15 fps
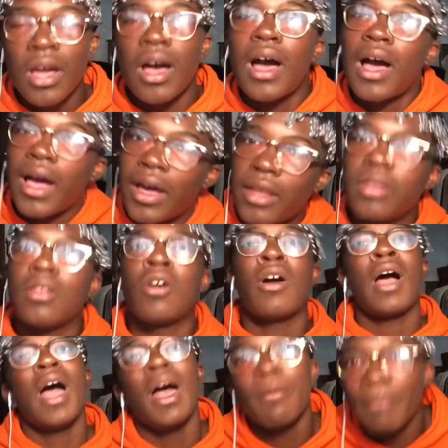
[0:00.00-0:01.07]
I know
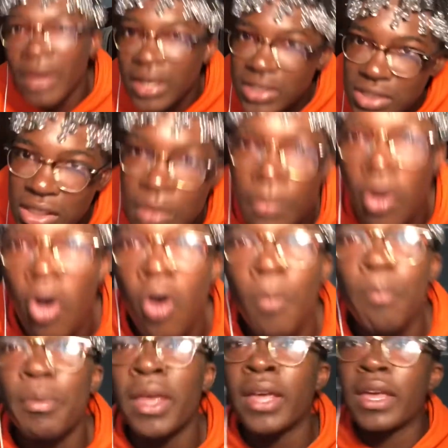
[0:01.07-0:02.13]
I may seem all
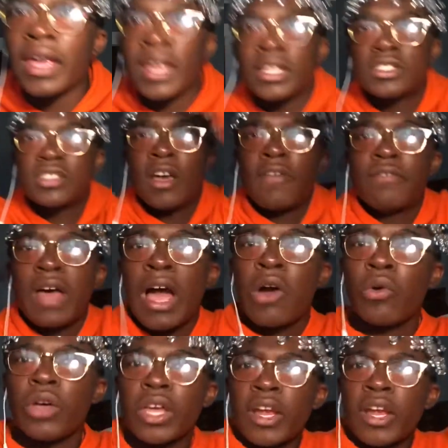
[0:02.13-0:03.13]
big and tough out here